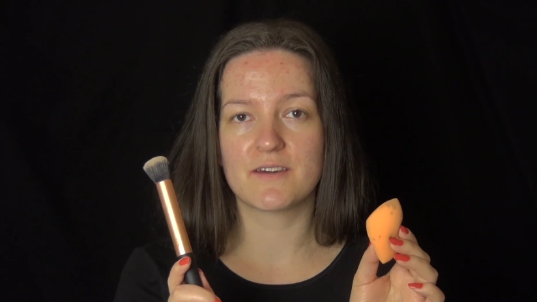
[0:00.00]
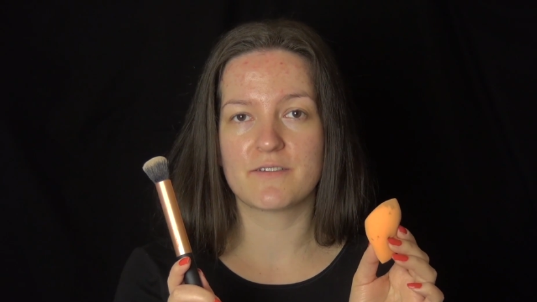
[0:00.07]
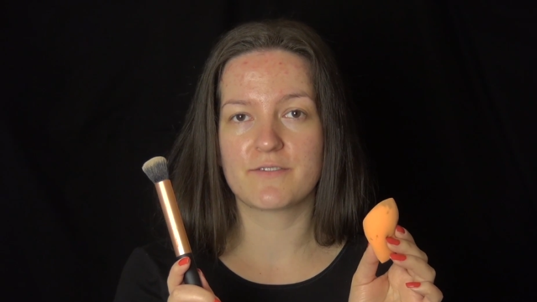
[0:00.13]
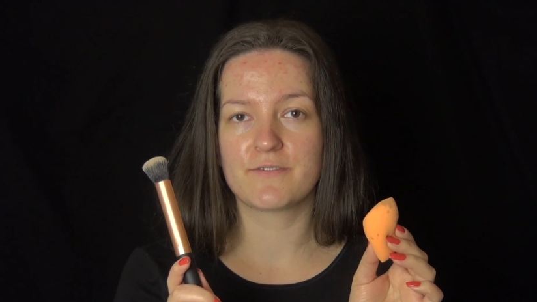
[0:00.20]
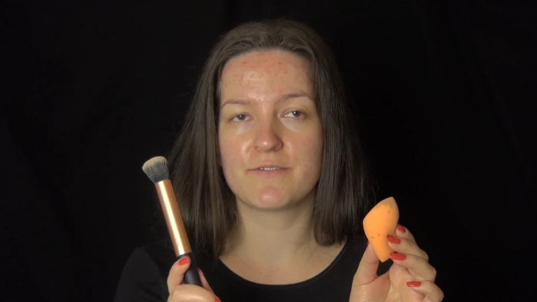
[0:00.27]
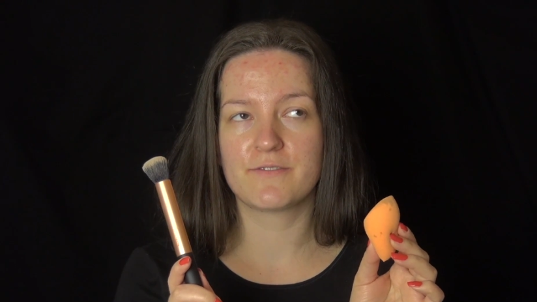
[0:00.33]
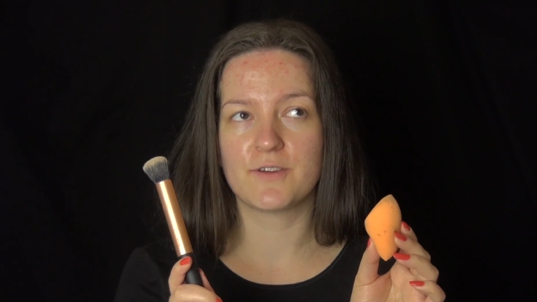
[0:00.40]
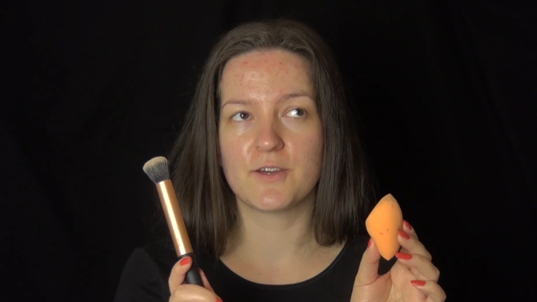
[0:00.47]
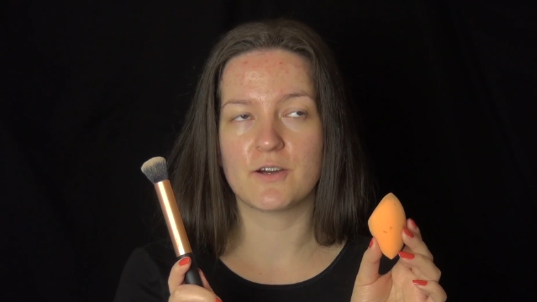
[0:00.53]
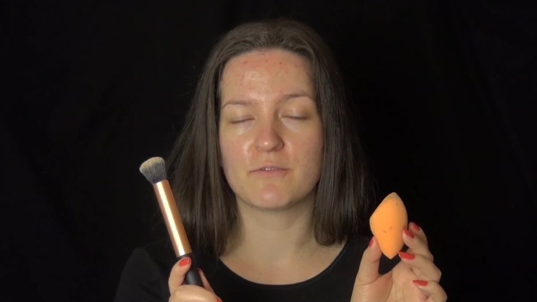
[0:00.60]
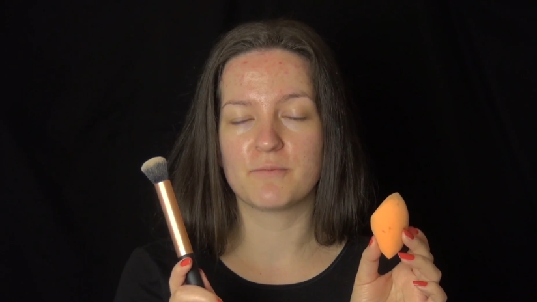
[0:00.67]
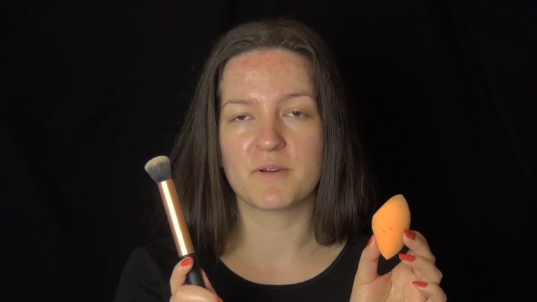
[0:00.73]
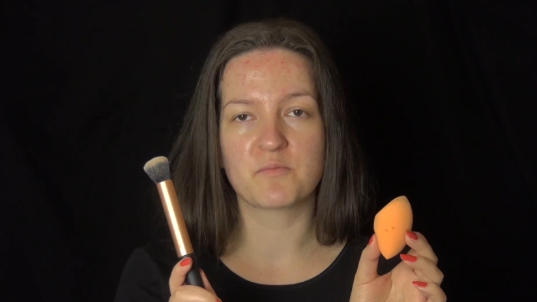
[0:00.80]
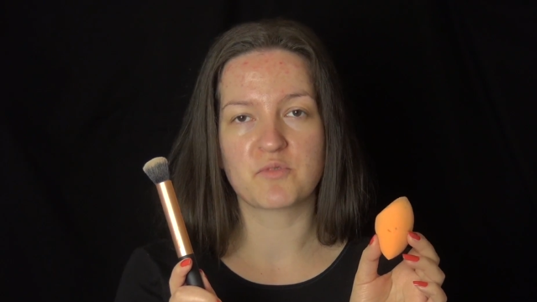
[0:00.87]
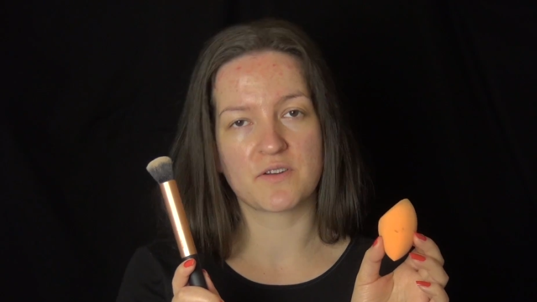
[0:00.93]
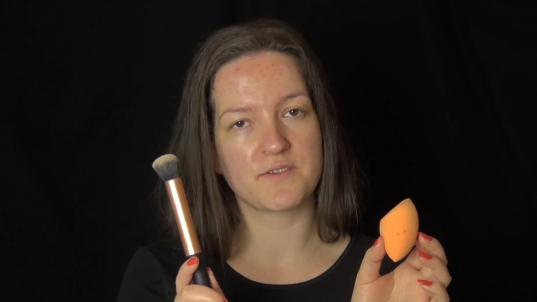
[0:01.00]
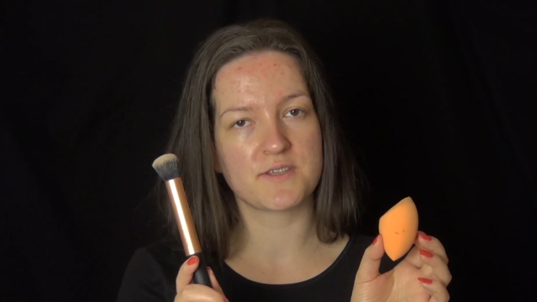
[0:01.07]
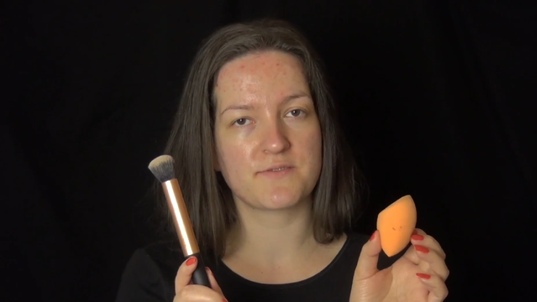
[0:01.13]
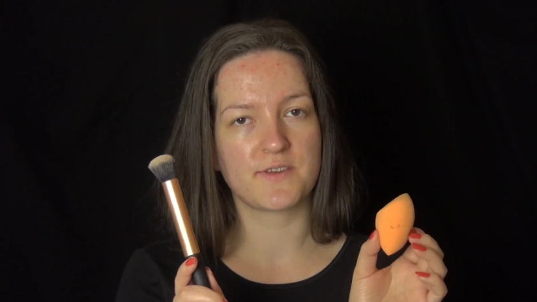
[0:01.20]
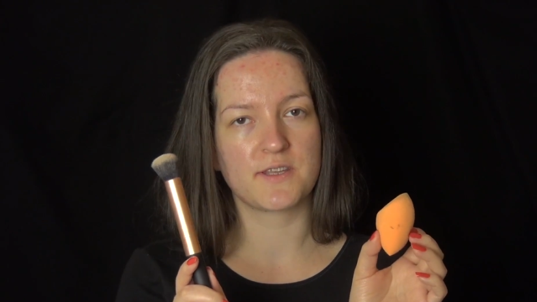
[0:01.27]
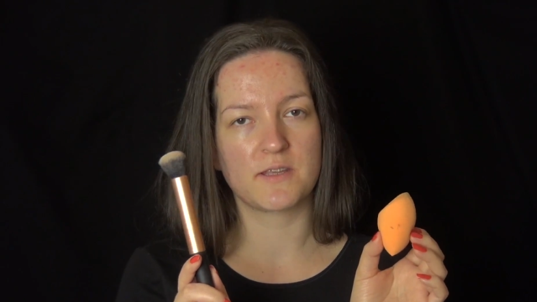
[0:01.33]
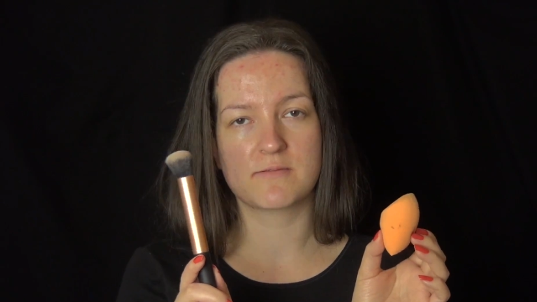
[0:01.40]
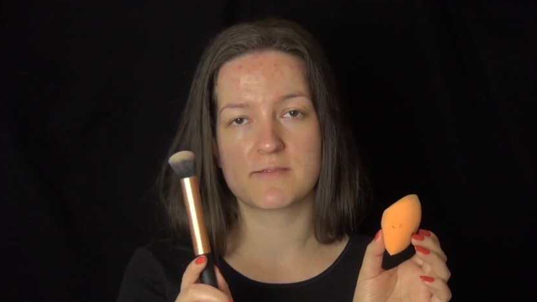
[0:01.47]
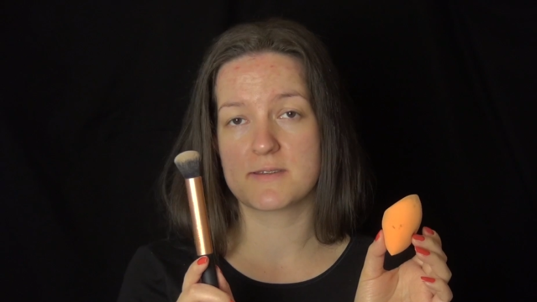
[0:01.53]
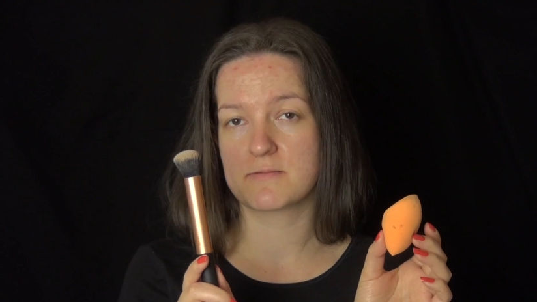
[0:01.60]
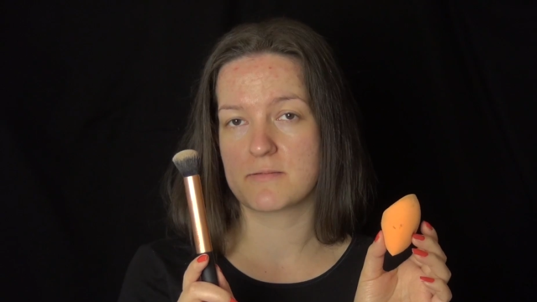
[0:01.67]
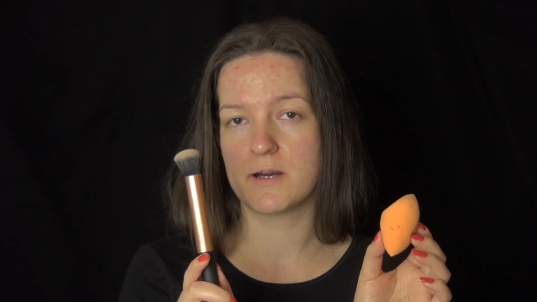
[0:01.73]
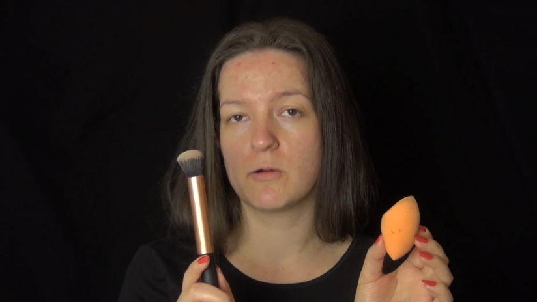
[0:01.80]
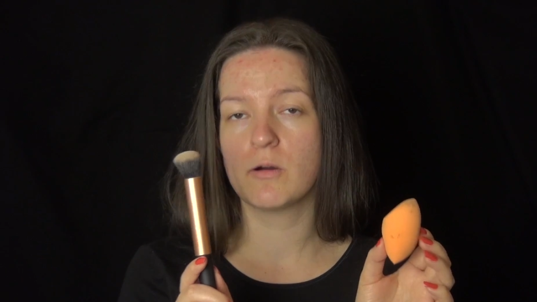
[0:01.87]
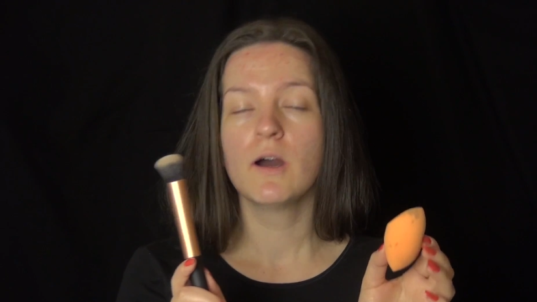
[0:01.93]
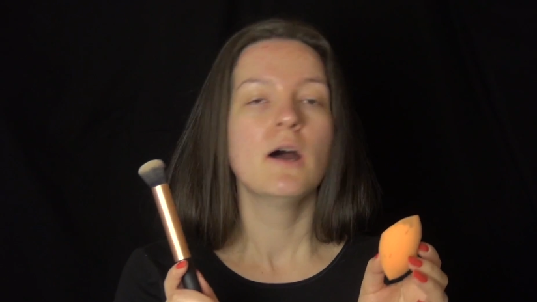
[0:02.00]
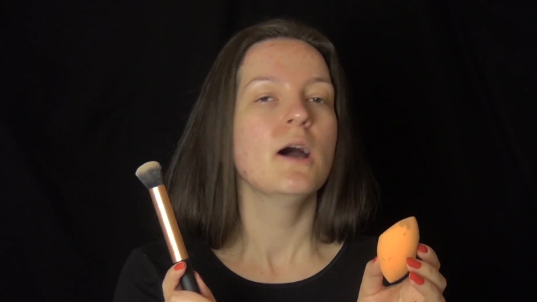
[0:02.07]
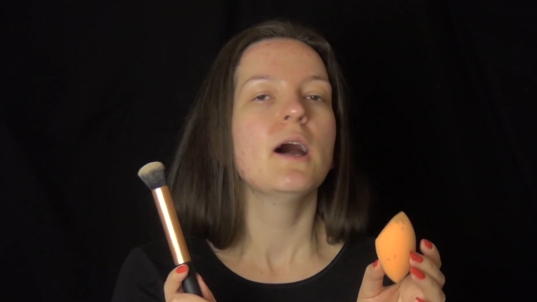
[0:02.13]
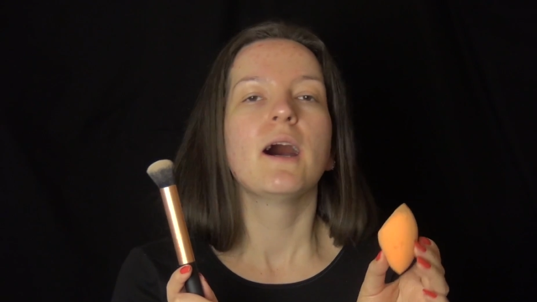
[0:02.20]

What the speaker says: a few of my previous videos as well.